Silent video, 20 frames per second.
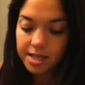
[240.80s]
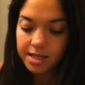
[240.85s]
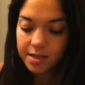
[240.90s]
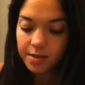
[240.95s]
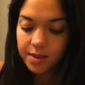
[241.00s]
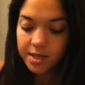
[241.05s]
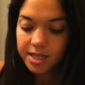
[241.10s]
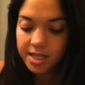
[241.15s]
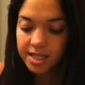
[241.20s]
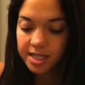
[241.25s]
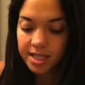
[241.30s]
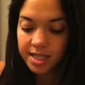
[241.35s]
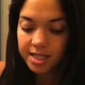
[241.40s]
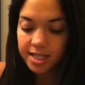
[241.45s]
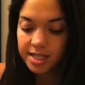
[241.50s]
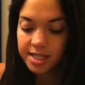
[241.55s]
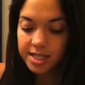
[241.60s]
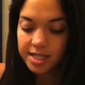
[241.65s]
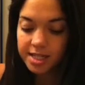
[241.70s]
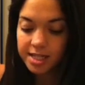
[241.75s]
So we're just
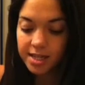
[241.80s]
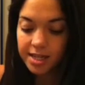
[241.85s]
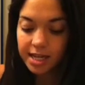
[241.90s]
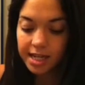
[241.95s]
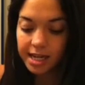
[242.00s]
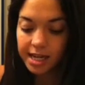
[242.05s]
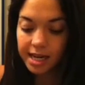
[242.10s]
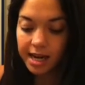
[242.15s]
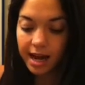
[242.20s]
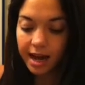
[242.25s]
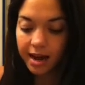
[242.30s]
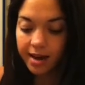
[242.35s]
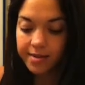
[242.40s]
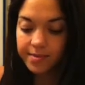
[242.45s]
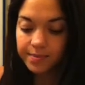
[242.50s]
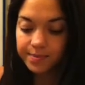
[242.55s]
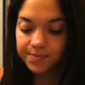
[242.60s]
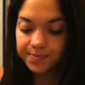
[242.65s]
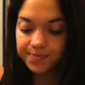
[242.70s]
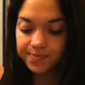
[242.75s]
gonna stir it
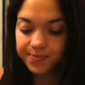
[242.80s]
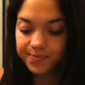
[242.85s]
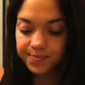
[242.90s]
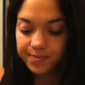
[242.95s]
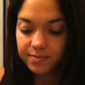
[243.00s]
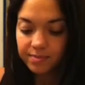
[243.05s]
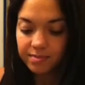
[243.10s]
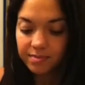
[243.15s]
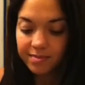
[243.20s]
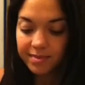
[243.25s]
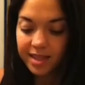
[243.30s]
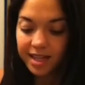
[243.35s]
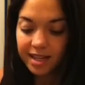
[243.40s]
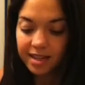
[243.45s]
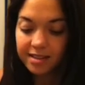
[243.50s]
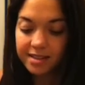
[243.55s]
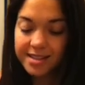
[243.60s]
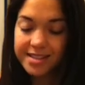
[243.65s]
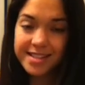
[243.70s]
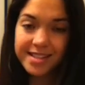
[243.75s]
up.
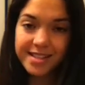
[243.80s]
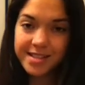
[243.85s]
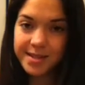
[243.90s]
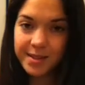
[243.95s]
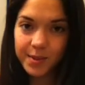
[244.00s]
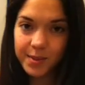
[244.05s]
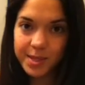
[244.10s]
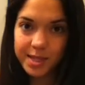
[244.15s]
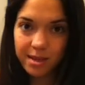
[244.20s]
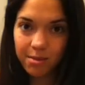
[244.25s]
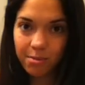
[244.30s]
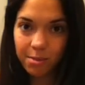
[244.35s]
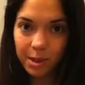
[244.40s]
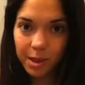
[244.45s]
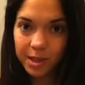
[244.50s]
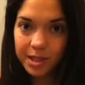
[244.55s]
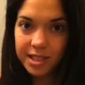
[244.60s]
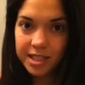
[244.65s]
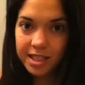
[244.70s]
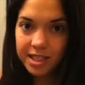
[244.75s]
This is so
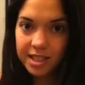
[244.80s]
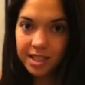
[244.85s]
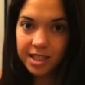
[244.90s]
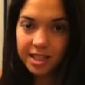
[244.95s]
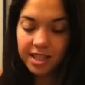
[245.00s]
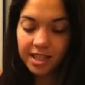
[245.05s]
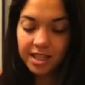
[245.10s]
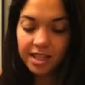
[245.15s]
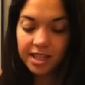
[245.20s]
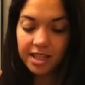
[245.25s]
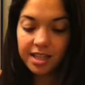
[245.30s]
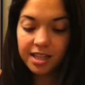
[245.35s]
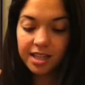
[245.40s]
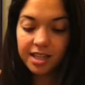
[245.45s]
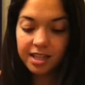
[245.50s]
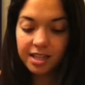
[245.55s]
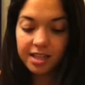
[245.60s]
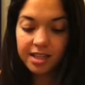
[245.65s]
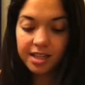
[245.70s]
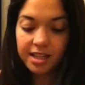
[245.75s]
simple.
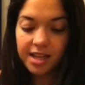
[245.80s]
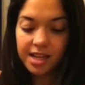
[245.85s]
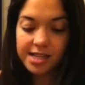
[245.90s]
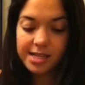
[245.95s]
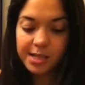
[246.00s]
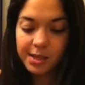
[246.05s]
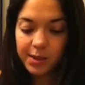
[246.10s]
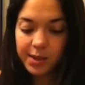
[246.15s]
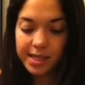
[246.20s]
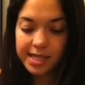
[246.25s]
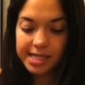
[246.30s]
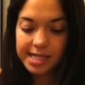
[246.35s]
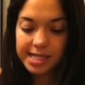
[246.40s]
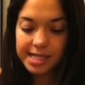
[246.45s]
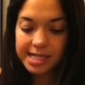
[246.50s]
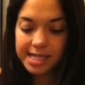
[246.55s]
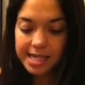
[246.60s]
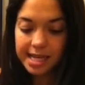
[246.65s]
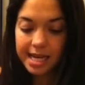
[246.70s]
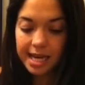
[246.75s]
As you can
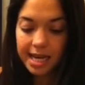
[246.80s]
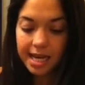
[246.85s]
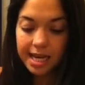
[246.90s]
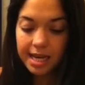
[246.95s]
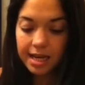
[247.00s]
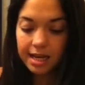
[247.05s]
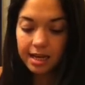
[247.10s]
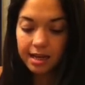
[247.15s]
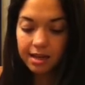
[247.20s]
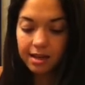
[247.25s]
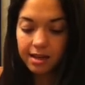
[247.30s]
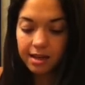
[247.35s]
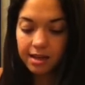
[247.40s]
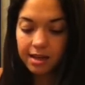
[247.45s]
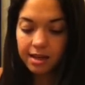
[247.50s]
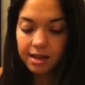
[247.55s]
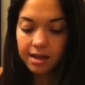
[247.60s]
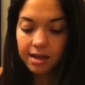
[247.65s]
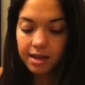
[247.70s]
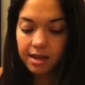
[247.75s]
see,
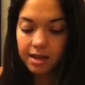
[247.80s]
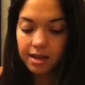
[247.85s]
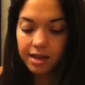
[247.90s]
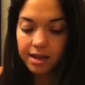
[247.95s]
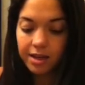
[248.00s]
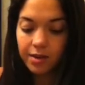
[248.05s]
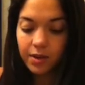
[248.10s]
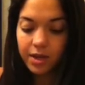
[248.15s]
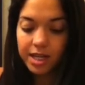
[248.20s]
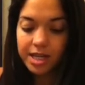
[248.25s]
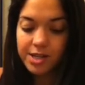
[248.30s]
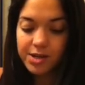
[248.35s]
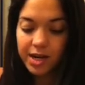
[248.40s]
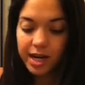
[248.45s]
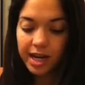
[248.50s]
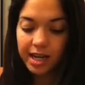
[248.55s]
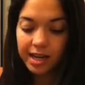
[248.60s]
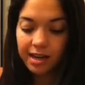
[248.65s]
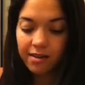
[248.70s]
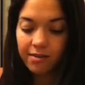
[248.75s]
you want to
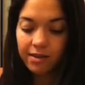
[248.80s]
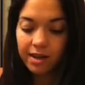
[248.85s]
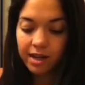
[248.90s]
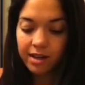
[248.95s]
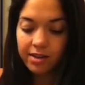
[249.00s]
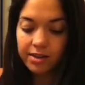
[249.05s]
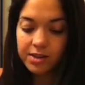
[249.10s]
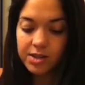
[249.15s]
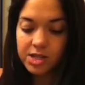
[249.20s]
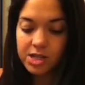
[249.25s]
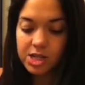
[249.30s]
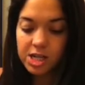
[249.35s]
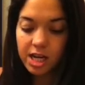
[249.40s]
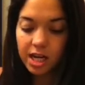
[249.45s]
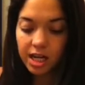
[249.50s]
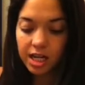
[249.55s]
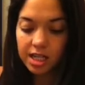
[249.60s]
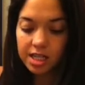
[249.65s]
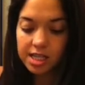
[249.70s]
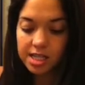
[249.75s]
try to get rid of those
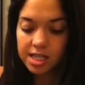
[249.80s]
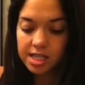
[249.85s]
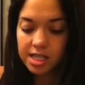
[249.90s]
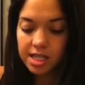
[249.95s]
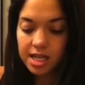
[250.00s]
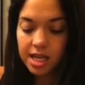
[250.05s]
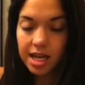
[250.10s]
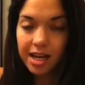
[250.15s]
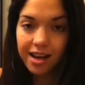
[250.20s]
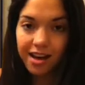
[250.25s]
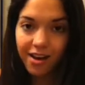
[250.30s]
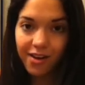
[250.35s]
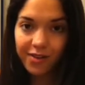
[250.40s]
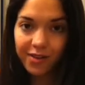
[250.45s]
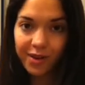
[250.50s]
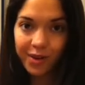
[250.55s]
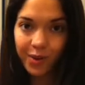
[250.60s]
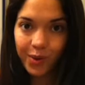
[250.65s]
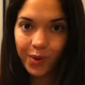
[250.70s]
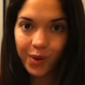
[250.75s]
chunks
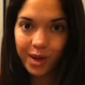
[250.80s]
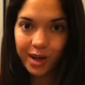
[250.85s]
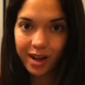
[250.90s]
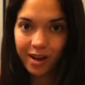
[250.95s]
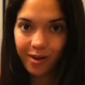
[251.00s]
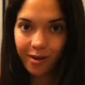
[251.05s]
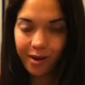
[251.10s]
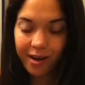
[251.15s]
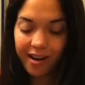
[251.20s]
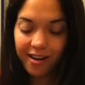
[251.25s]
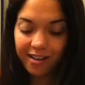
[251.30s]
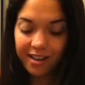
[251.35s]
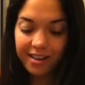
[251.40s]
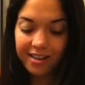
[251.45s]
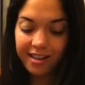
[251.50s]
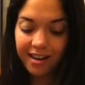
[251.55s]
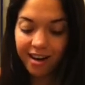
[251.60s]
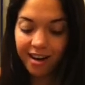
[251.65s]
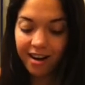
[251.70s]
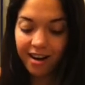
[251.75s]
of coconut oil
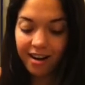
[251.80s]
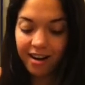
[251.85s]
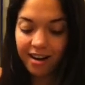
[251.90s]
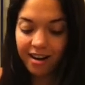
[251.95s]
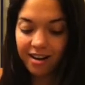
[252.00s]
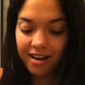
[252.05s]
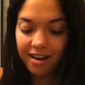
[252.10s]
in there.